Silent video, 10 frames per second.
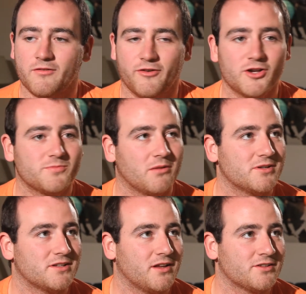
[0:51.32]
of the first
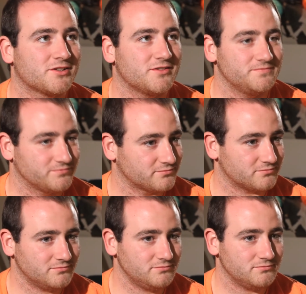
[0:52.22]
memories that does,
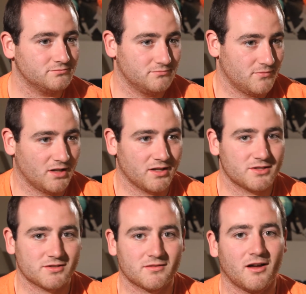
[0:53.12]
I
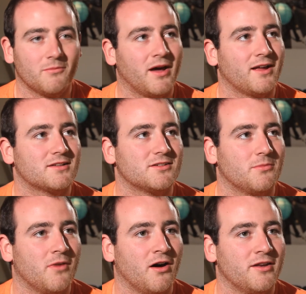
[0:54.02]
guess, come back to
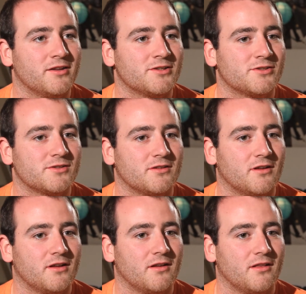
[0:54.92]
mind is
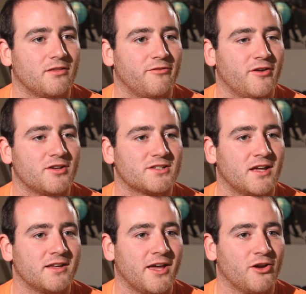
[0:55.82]
the first
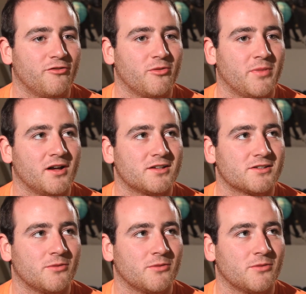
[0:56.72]
day getting off the bus.